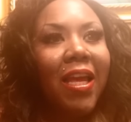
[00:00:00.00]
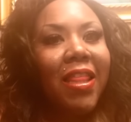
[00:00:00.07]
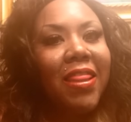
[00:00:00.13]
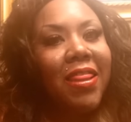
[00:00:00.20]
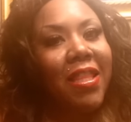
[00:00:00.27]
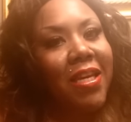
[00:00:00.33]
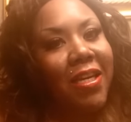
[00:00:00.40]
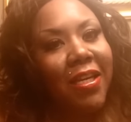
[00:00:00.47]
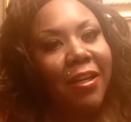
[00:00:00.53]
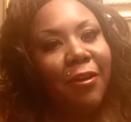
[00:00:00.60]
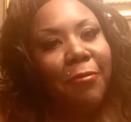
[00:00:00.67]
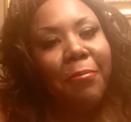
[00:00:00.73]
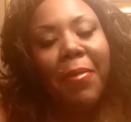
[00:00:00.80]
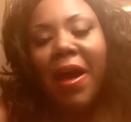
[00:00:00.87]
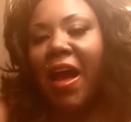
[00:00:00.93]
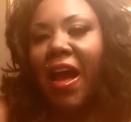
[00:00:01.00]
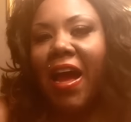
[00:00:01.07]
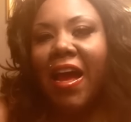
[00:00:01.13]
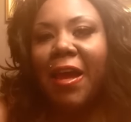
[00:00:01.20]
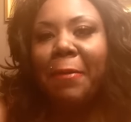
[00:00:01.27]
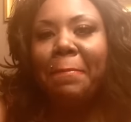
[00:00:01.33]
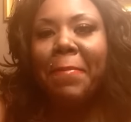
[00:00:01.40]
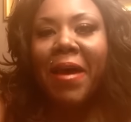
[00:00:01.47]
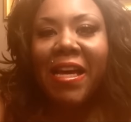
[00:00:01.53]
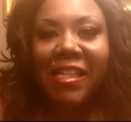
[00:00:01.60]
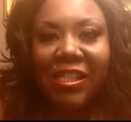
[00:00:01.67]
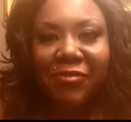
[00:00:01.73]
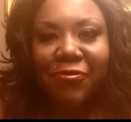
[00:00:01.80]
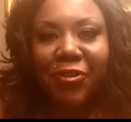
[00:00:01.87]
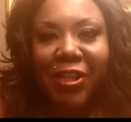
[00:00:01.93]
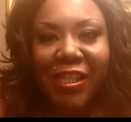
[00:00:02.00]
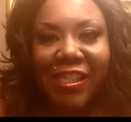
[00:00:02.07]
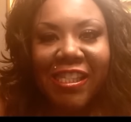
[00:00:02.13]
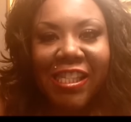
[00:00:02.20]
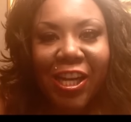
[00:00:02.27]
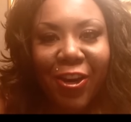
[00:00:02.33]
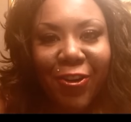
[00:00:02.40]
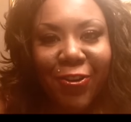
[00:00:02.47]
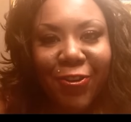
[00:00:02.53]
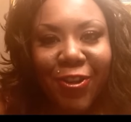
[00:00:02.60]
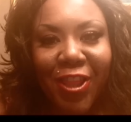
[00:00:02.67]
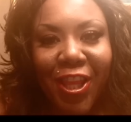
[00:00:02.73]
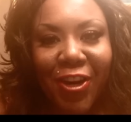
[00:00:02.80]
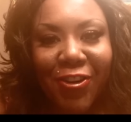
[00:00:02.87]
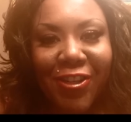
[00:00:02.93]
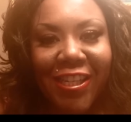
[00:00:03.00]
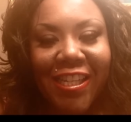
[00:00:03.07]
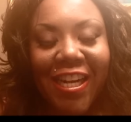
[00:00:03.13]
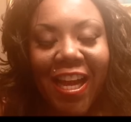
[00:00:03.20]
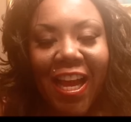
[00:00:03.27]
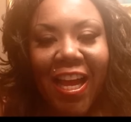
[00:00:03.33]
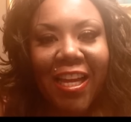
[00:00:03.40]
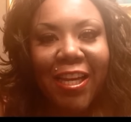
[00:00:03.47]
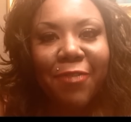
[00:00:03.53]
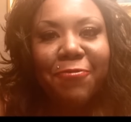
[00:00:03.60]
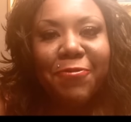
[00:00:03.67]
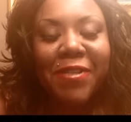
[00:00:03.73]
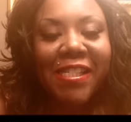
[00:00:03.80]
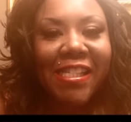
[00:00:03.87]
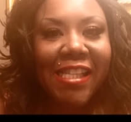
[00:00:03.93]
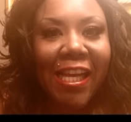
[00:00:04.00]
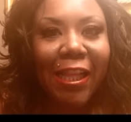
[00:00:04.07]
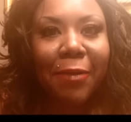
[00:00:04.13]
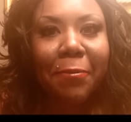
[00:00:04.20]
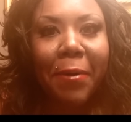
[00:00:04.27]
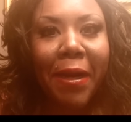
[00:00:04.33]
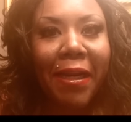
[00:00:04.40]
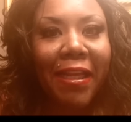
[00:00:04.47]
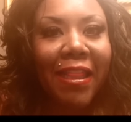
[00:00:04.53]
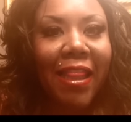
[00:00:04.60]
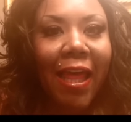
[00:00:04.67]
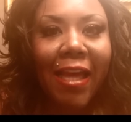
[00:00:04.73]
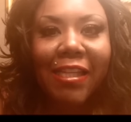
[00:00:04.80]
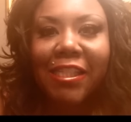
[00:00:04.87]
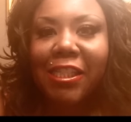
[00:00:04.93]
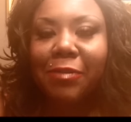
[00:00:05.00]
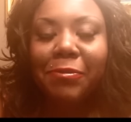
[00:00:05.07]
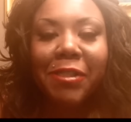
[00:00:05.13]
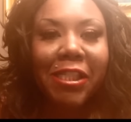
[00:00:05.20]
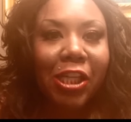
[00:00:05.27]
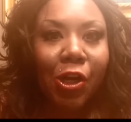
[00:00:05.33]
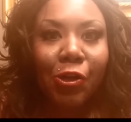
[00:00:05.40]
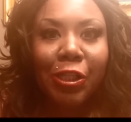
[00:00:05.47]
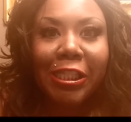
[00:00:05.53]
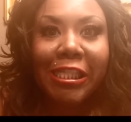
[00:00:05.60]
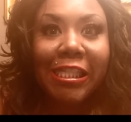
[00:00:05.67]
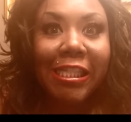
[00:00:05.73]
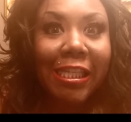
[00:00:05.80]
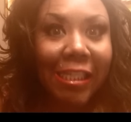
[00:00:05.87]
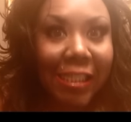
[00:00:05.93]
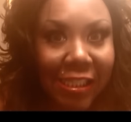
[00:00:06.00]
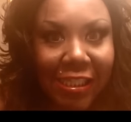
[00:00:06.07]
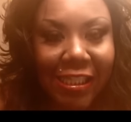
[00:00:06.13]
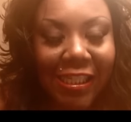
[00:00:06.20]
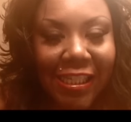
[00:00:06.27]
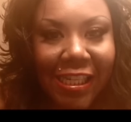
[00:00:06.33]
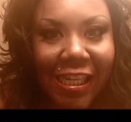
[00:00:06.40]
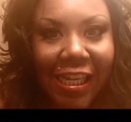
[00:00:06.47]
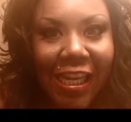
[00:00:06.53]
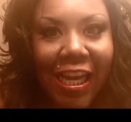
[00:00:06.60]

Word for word: Then my best friend turned 39 and we celebrated like she was turning 60.